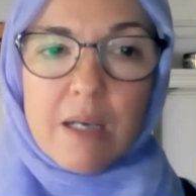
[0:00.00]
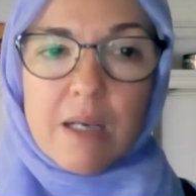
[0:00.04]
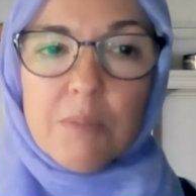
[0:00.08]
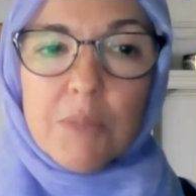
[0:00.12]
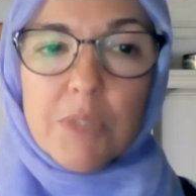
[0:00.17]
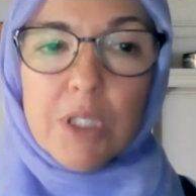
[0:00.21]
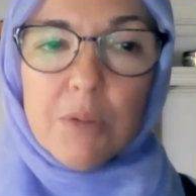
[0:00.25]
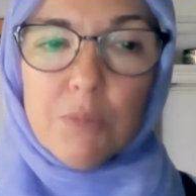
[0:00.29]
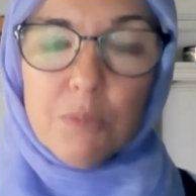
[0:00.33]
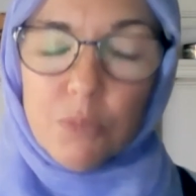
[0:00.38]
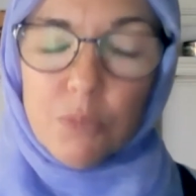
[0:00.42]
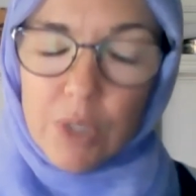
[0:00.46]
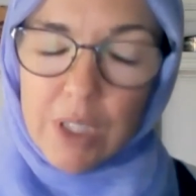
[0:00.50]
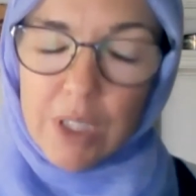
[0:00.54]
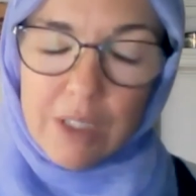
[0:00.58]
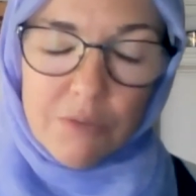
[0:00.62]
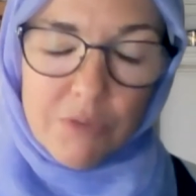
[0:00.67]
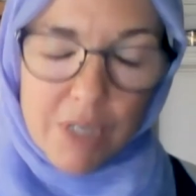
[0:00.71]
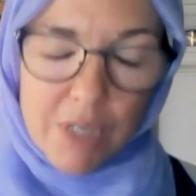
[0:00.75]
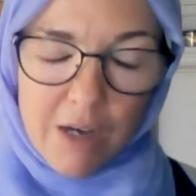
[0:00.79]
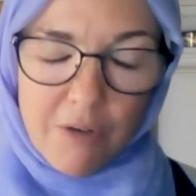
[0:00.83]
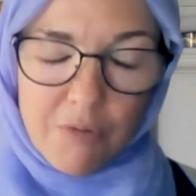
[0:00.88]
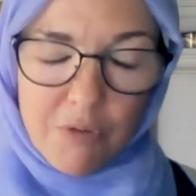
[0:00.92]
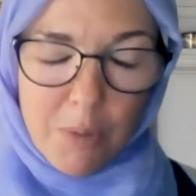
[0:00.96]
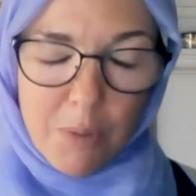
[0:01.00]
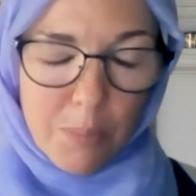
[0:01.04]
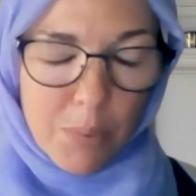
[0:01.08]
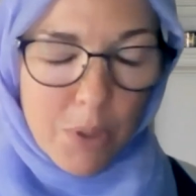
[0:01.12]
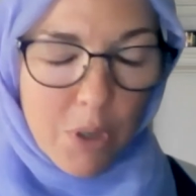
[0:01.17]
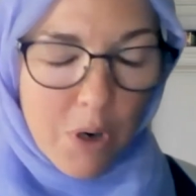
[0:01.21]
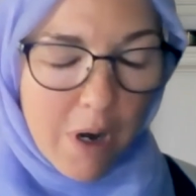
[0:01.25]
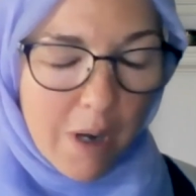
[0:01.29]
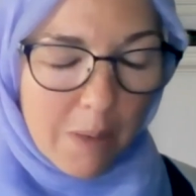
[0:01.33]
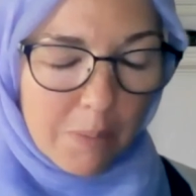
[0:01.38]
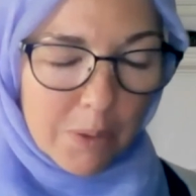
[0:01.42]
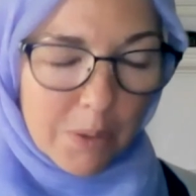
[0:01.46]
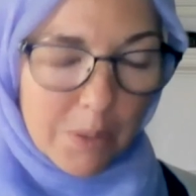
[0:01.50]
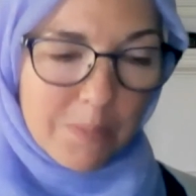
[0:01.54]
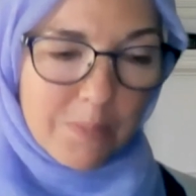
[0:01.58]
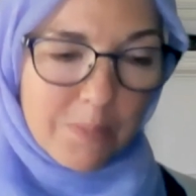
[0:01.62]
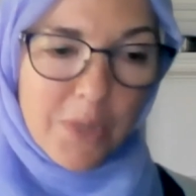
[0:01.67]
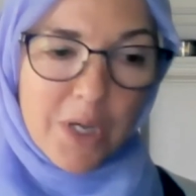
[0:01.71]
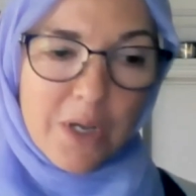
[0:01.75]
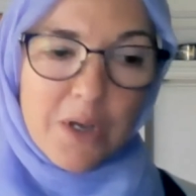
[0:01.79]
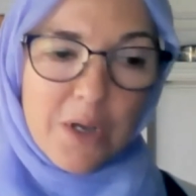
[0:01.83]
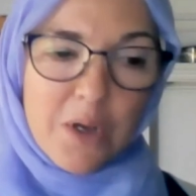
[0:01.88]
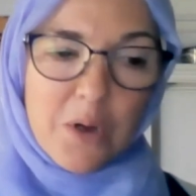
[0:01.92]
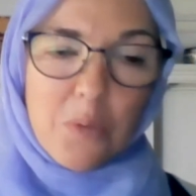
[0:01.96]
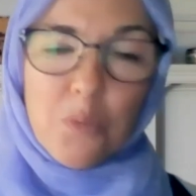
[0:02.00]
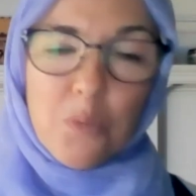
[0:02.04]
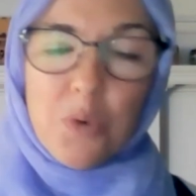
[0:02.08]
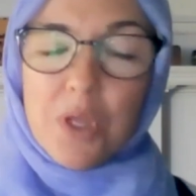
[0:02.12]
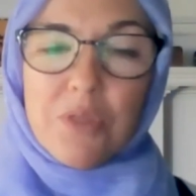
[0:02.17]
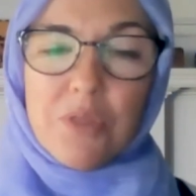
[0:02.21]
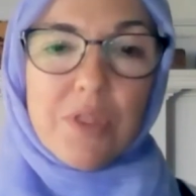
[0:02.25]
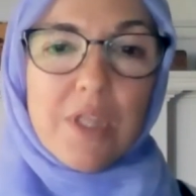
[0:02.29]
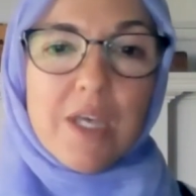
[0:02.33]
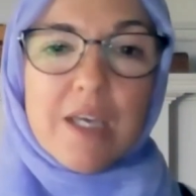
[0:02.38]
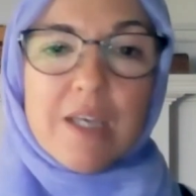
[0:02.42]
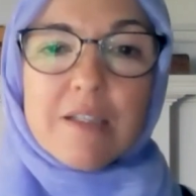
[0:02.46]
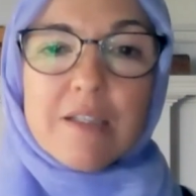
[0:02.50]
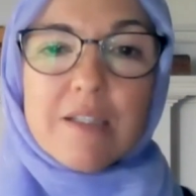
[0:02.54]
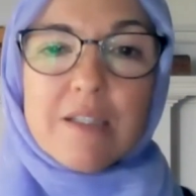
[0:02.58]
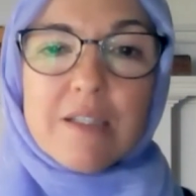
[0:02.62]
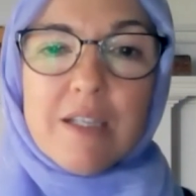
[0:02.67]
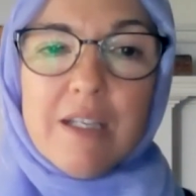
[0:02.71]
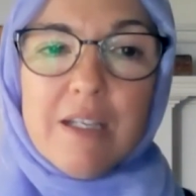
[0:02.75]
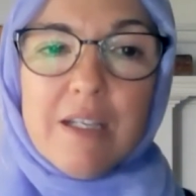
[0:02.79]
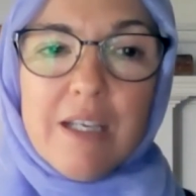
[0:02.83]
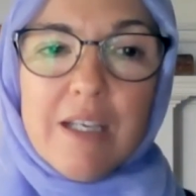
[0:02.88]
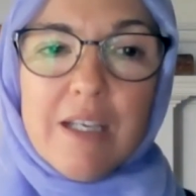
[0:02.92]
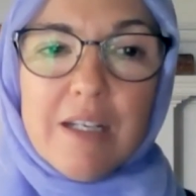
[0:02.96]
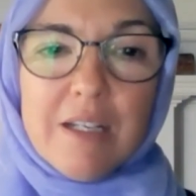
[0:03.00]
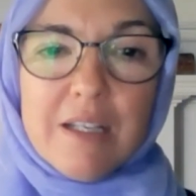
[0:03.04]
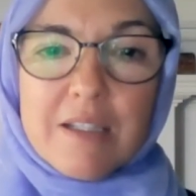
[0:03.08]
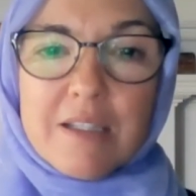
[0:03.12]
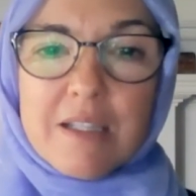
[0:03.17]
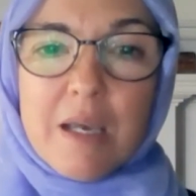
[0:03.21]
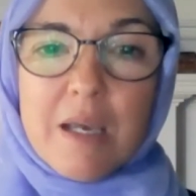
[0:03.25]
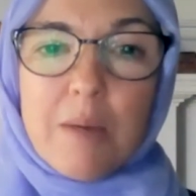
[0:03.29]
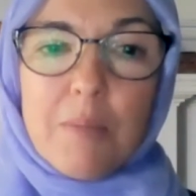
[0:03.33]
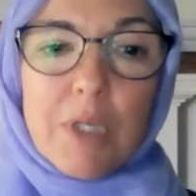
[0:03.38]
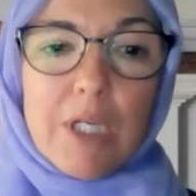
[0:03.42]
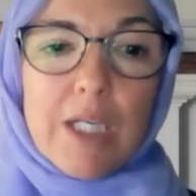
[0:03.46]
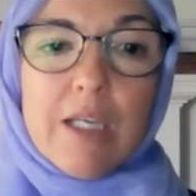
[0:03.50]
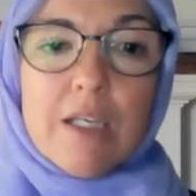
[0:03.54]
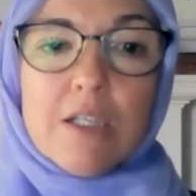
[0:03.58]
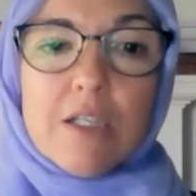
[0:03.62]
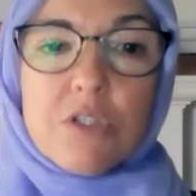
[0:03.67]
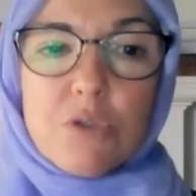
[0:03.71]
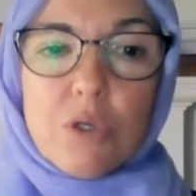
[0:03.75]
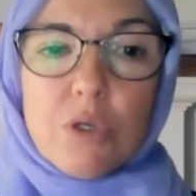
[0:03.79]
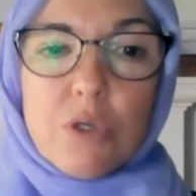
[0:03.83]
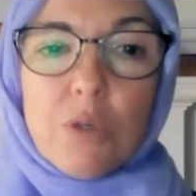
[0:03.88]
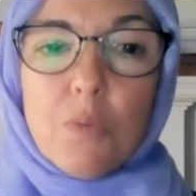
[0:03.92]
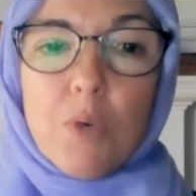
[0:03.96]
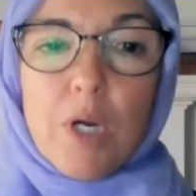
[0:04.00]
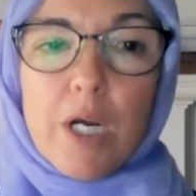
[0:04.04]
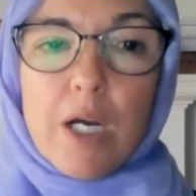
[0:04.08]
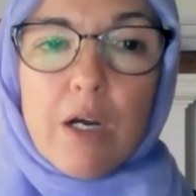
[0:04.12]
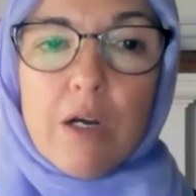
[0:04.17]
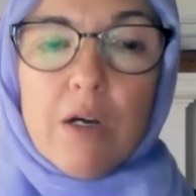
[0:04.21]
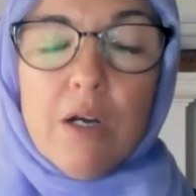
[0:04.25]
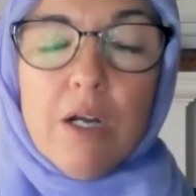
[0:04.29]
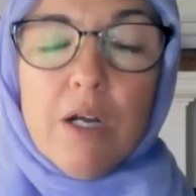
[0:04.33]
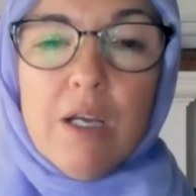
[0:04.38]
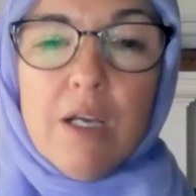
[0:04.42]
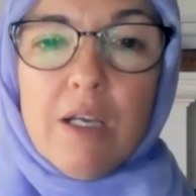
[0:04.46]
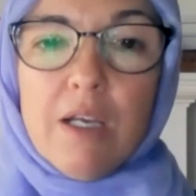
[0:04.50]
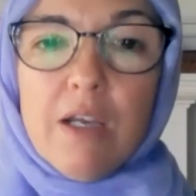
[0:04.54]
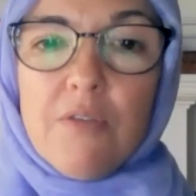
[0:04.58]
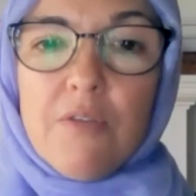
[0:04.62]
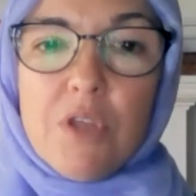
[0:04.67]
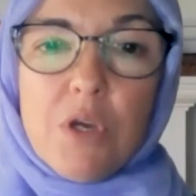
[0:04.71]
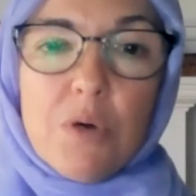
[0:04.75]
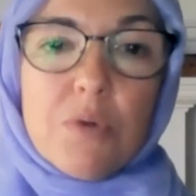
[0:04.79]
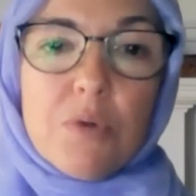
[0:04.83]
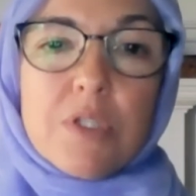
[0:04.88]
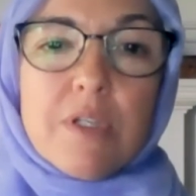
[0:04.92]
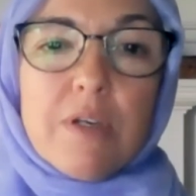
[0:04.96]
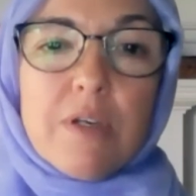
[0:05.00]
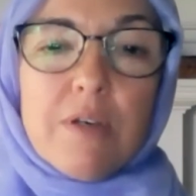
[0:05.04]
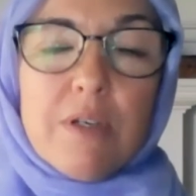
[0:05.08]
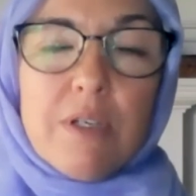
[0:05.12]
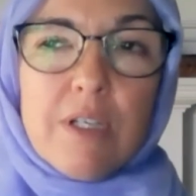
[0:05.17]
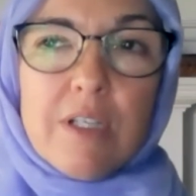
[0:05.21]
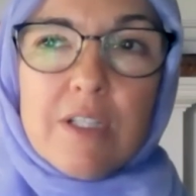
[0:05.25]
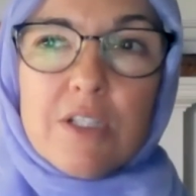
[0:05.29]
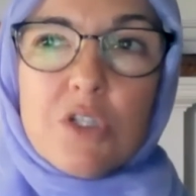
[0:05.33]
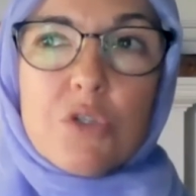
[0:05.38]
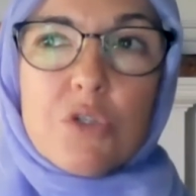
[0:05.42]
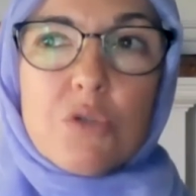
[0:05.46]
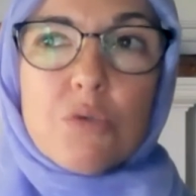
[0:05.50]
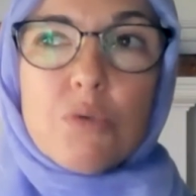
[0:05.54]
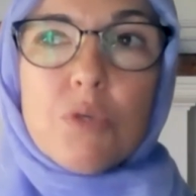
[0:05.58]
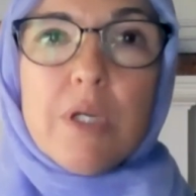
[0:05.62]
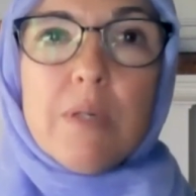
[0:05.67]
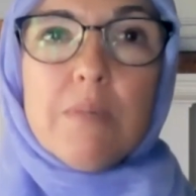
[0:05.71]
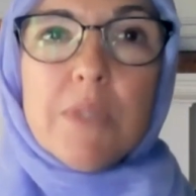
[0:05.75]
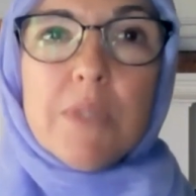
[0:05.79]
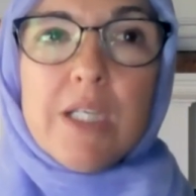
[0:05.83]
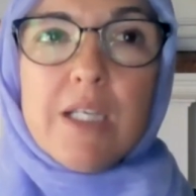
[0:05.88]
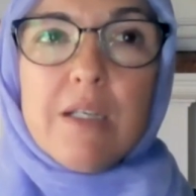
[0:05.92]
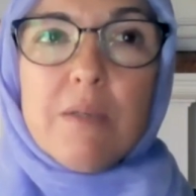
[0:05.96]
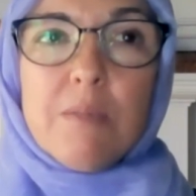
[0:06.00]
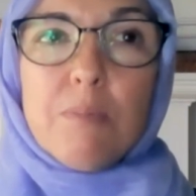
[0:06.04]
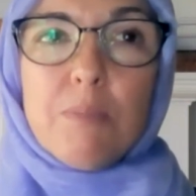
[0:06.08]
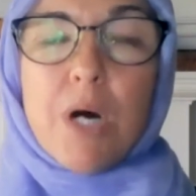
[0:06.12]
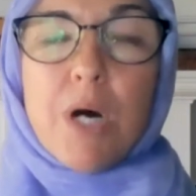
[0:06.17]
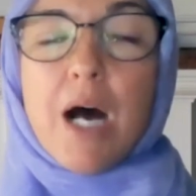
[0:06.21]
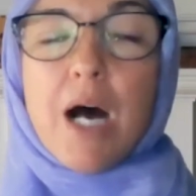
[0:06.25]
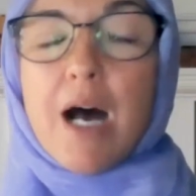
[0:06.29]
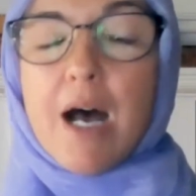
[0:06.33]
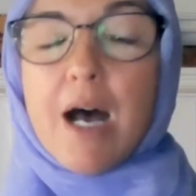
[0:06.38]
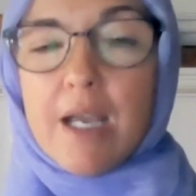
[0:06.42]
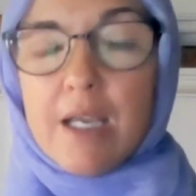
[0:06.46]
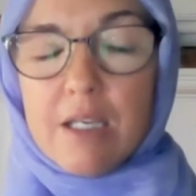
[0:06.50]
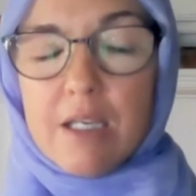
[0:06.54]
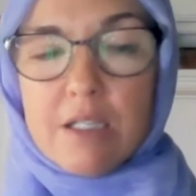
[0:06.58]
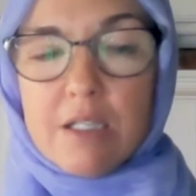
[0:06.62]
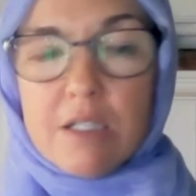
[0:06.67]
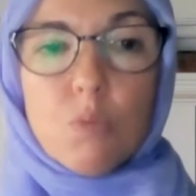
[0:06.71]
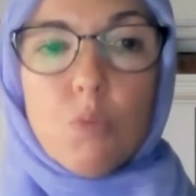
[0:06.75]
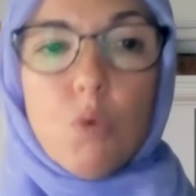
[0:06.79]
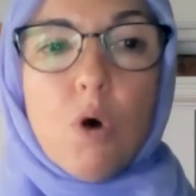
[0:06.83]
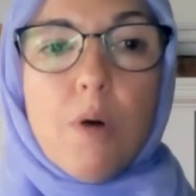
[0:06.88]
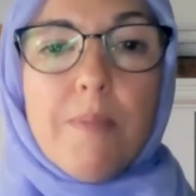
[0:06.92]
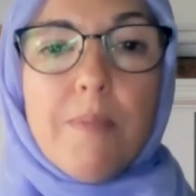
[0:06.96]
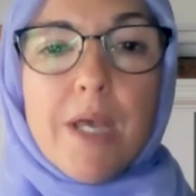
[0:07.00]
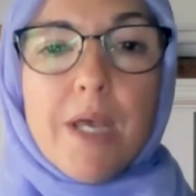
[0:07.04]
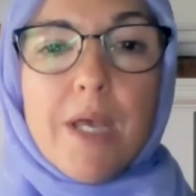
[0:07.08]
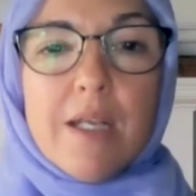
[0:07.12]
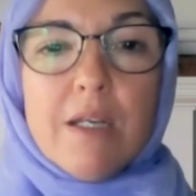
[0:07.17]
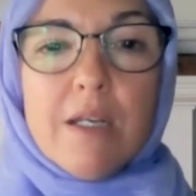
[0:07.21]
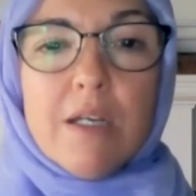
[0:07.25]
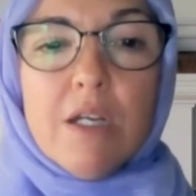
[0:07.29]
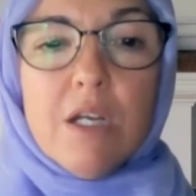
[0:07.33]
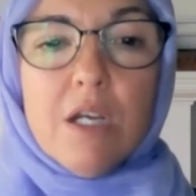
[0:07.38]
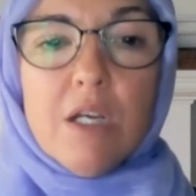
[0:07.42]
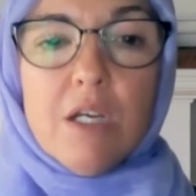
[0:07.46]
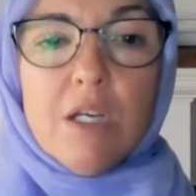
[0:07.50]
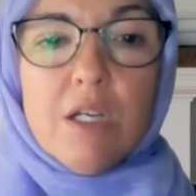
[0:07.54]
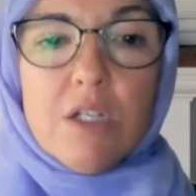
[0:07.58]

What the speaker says: I mean, we even have a problem with this in Islamic history, where if there was an extremely pious woman,